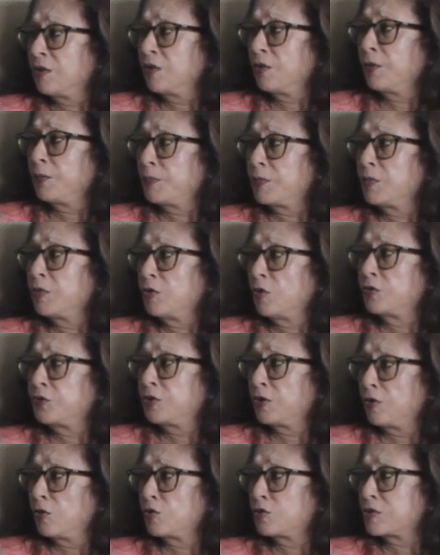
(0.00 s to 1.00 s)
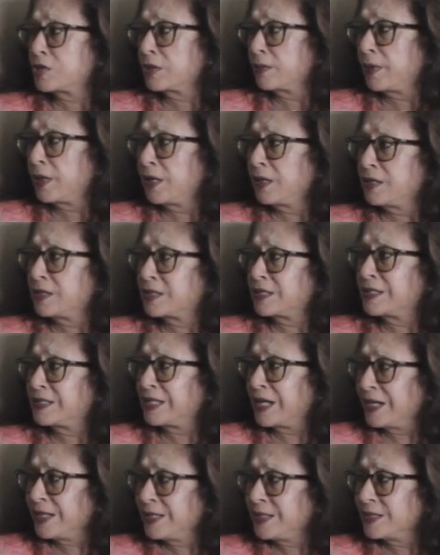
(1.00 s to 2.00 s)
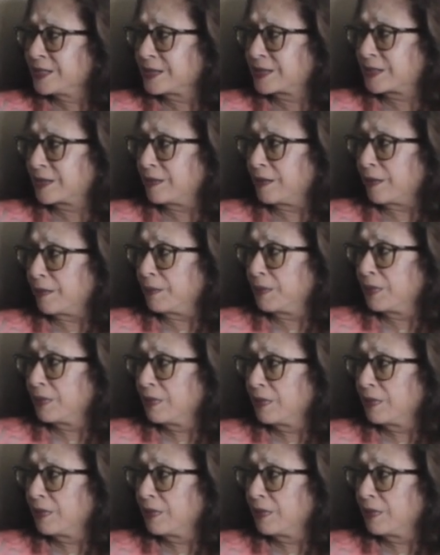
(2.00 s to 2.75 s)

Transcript: The Lok Sabha is a diners club,